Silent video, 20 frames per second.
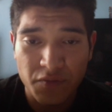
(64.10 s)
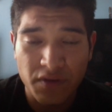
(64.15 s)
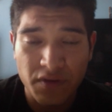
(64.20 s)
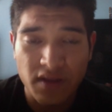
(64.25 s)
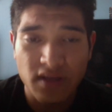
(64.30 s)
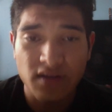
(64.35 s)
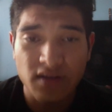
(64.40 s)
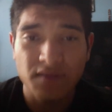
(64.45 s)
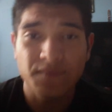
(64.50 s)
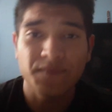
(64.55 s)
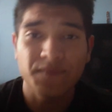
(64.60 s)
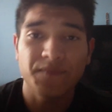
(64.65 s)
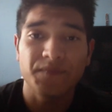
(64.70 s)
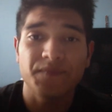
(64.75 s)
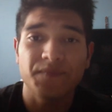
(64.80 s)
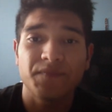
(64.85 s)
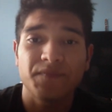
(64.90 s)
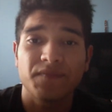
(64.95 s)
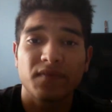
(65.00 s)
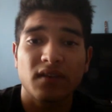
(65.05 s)
it,
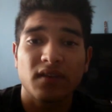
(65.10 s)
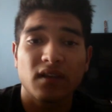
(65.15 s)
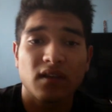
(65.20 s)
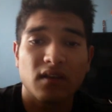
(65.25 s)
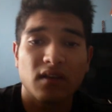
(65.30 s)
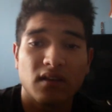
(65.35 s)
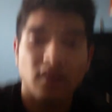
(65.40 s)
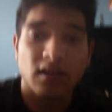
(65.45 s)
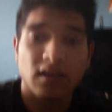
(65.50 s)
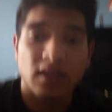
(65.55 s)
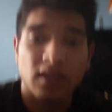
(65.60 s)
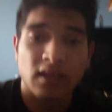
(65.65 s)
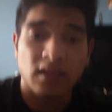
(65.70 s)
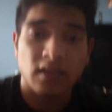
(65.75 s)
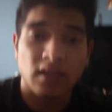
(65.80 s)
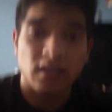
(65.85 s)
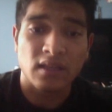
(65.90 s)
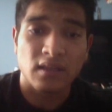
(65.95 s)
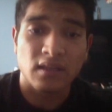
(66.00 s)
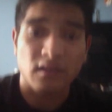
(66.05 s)

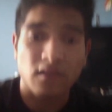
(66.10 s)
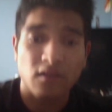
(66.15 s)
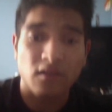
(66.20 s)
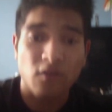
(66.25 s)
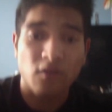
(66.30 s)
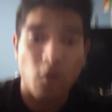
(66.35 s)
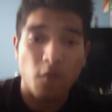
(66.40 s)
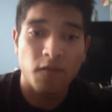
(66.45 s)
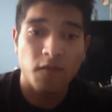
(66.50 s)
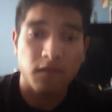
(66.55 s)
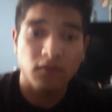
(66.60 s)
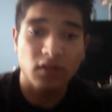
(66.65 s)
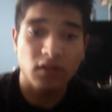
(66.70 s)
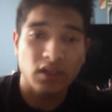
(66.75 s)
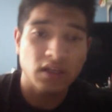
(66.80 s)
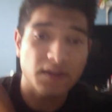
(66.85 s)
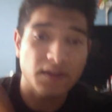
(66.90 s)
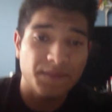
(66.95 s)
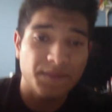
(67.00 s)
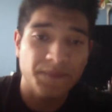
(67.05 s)
and
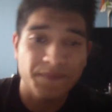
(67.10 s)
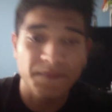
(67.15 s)
hopefully,